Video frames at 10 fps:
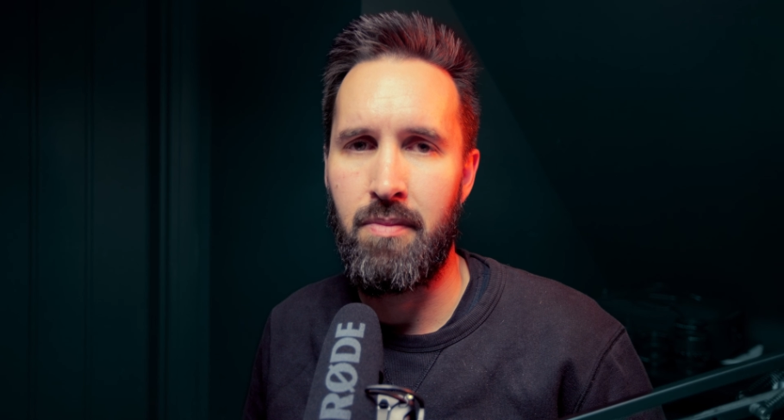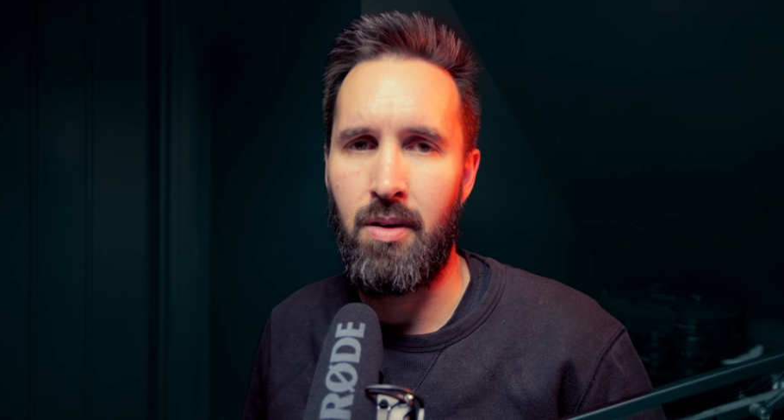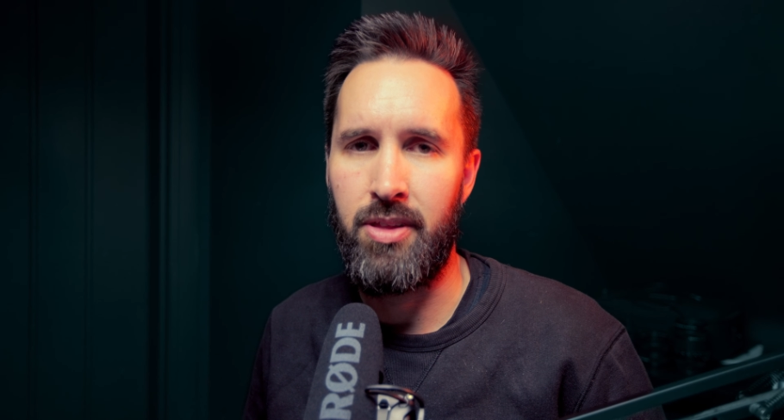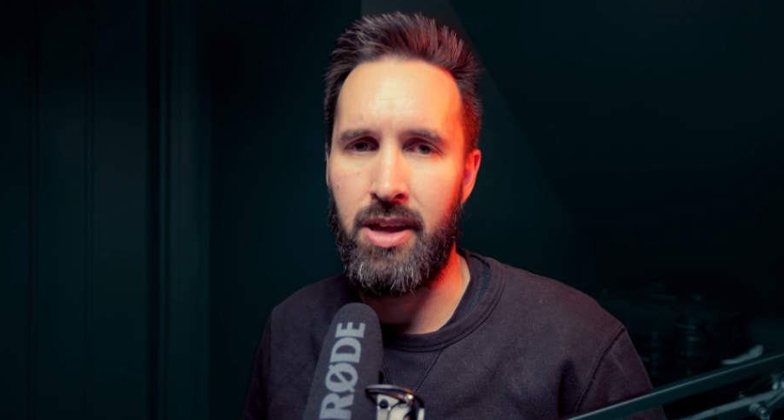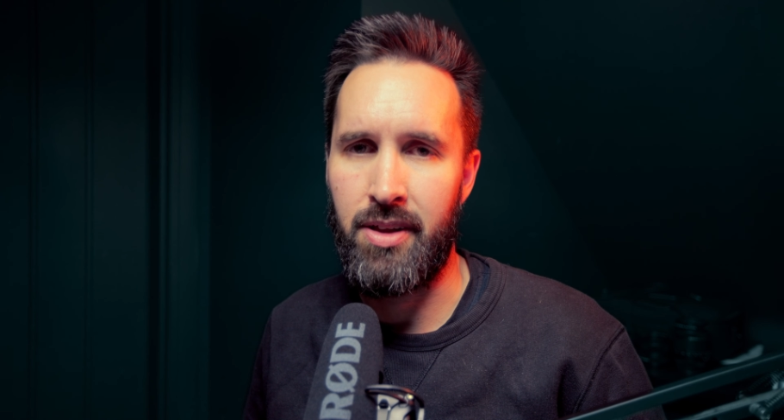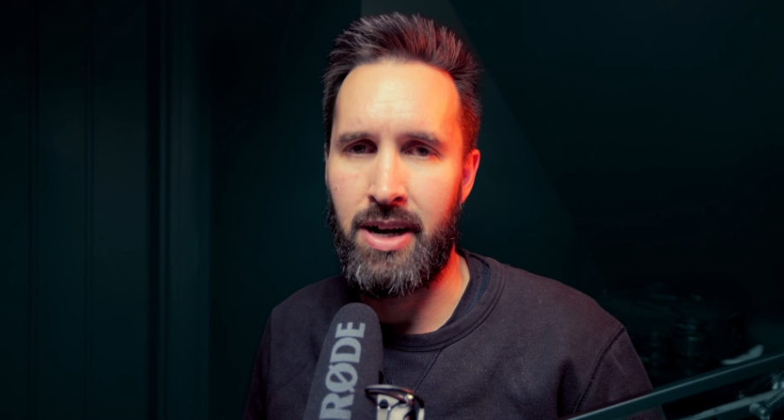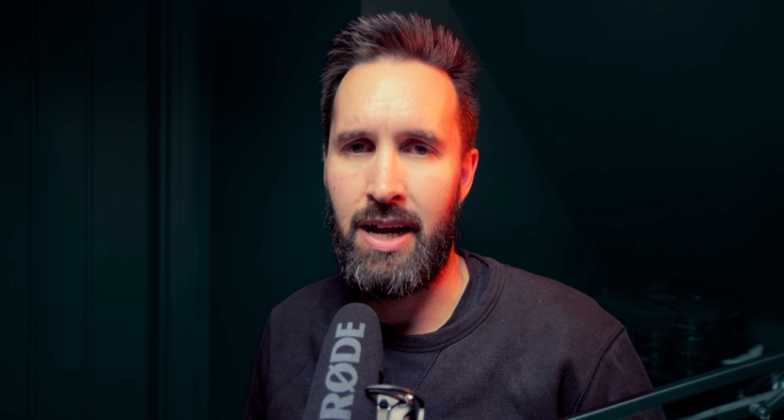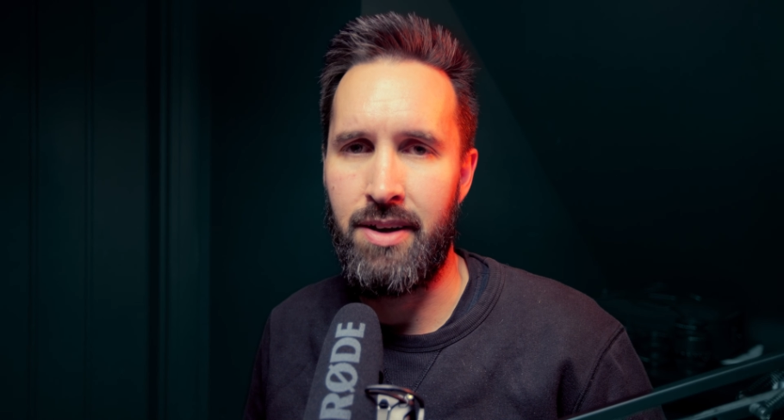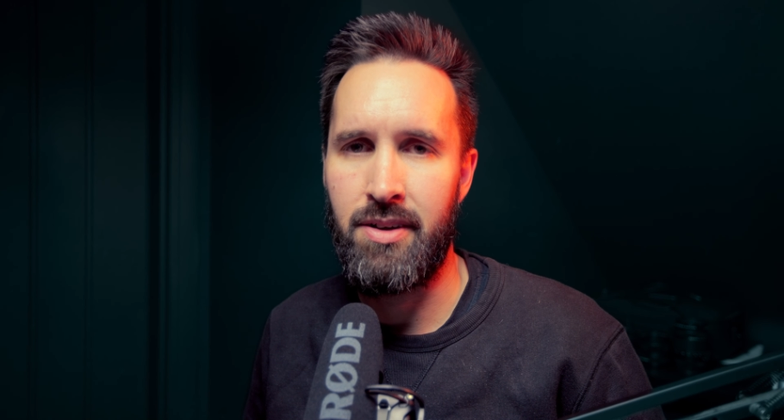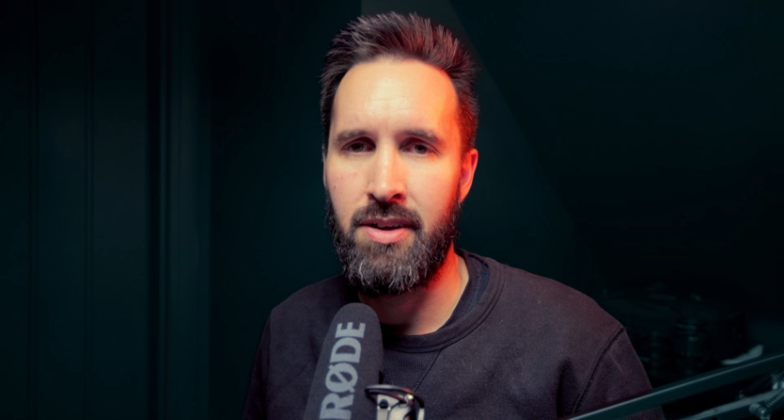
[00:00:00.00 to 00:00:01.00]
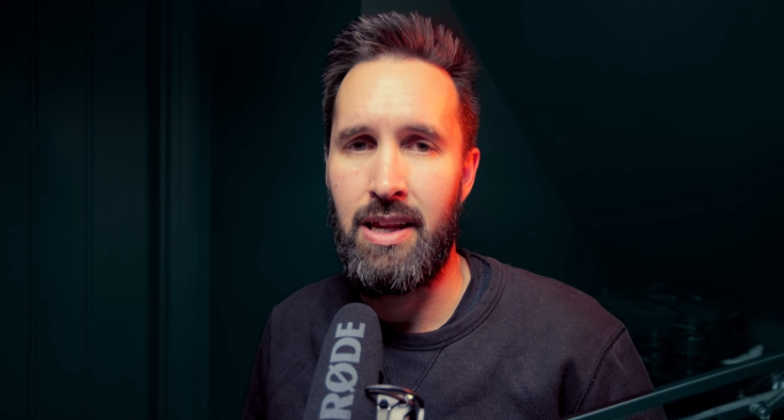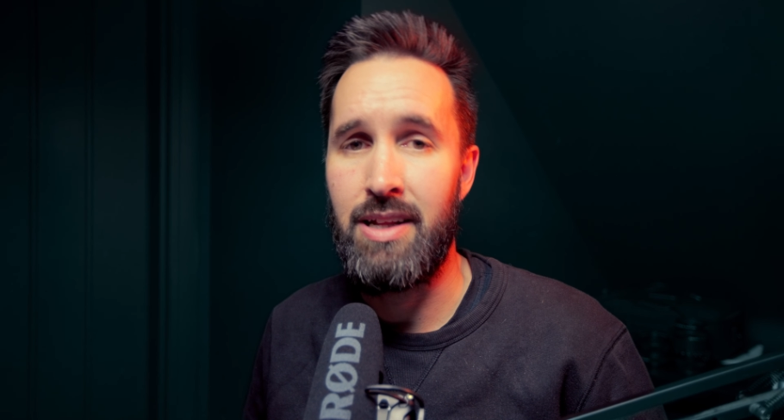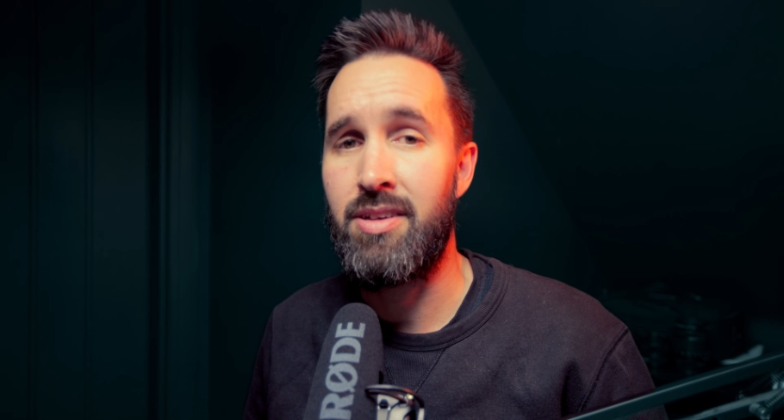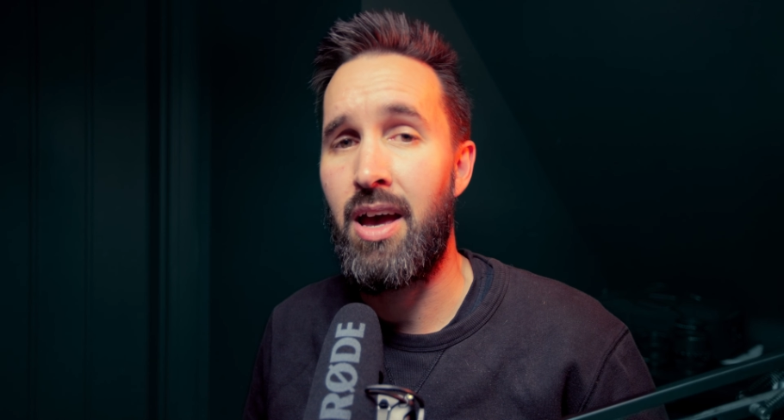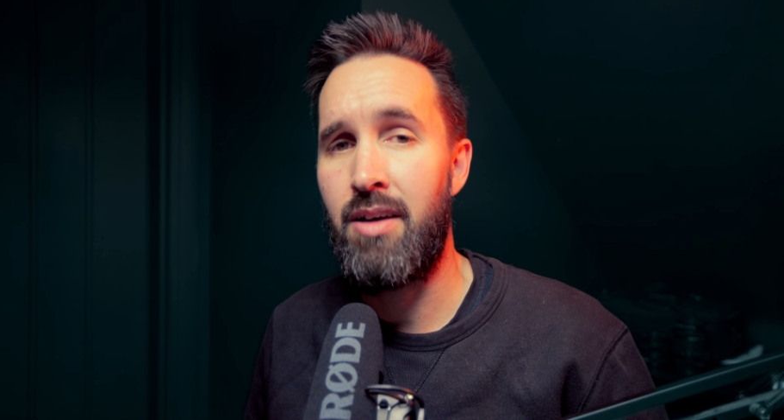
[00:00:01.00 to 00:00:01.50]
on the other hand,
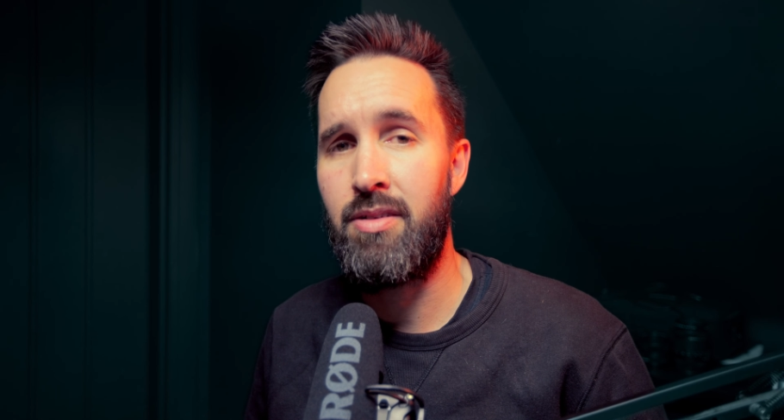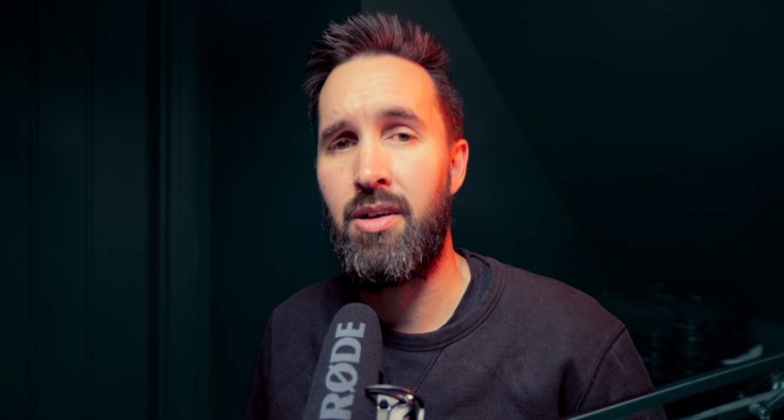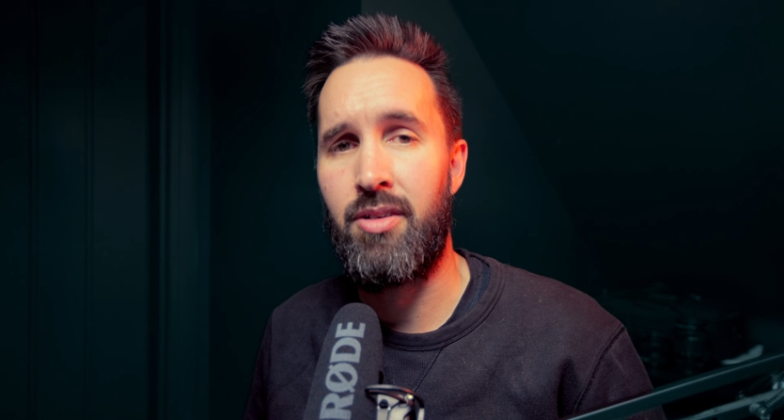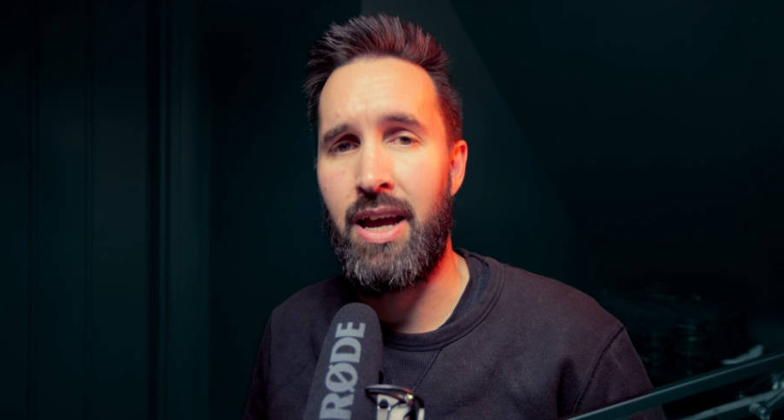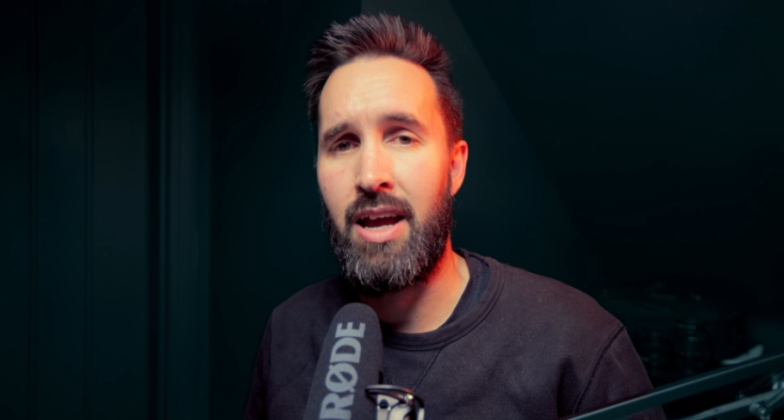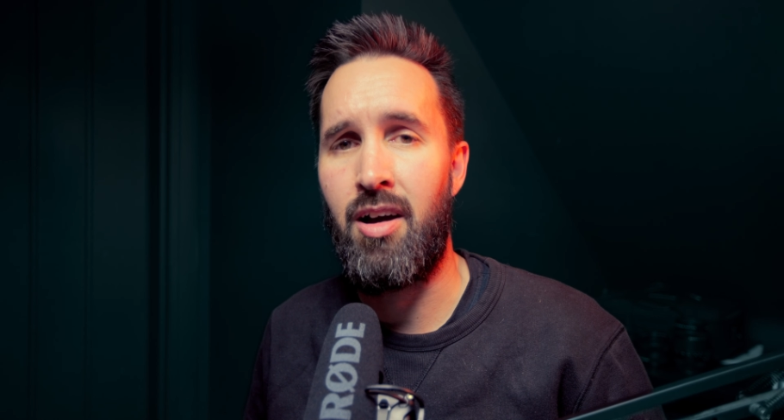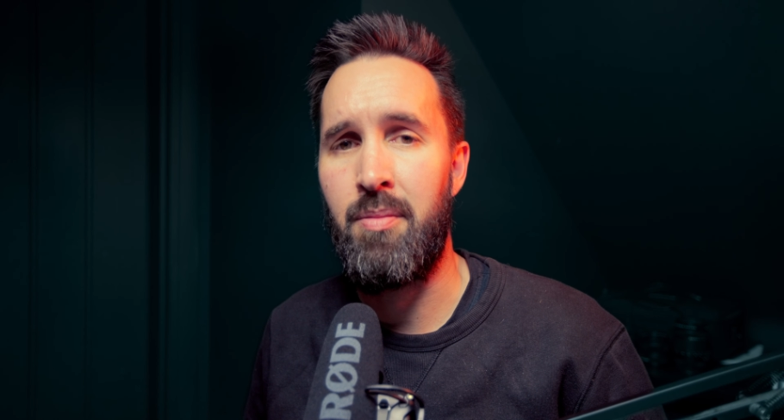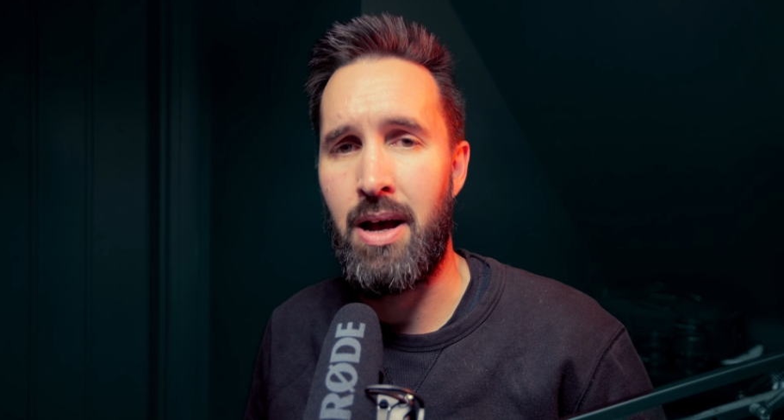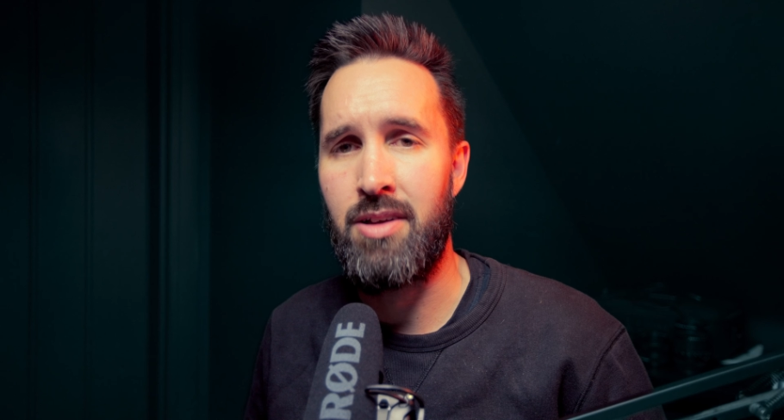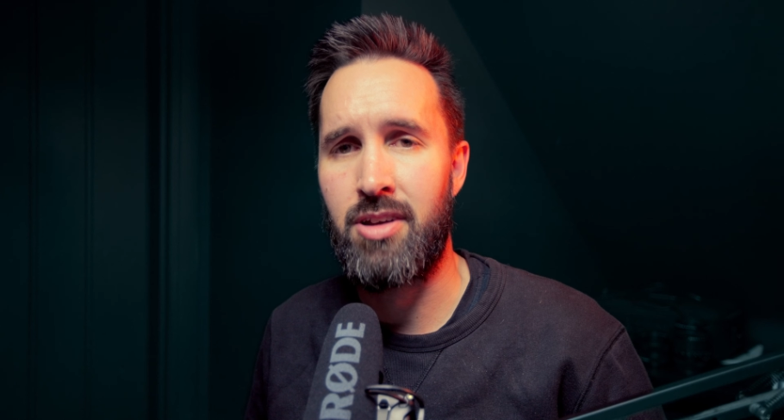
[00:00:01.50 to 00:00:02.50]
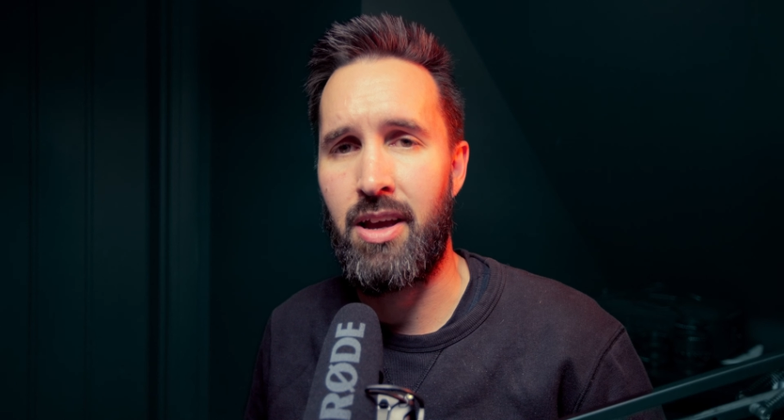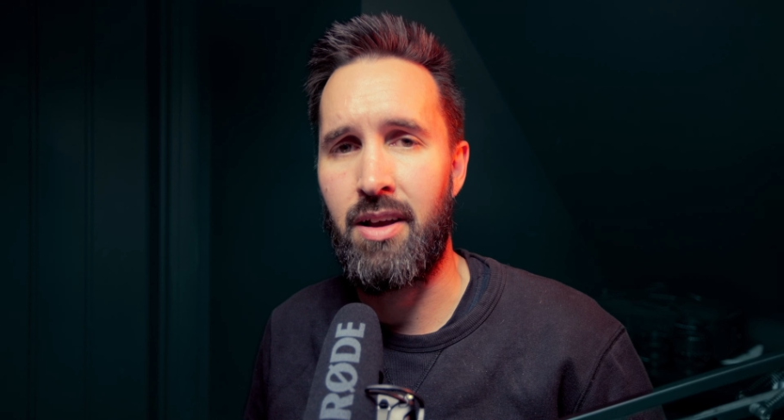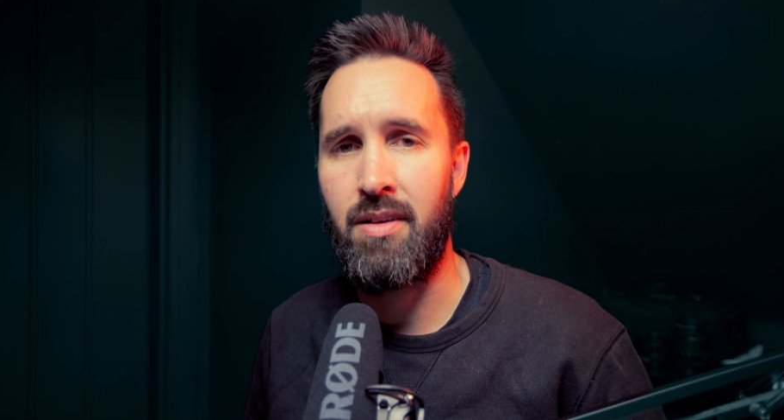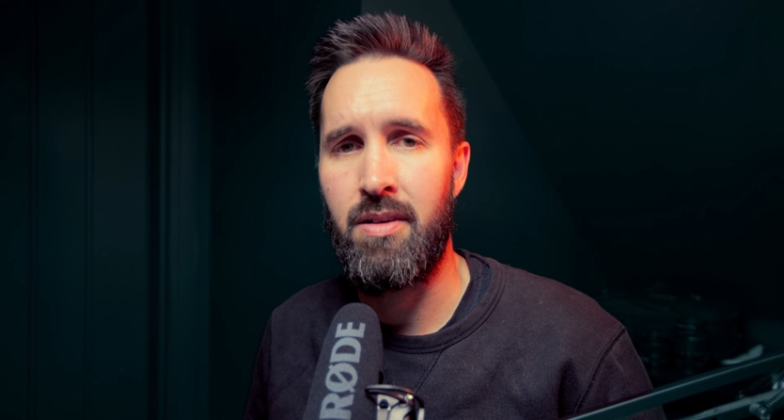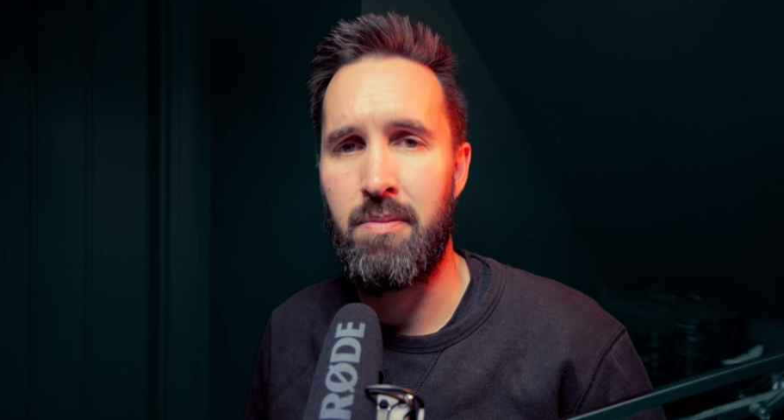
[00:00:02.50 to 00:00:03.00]
leans heavily on AI masking,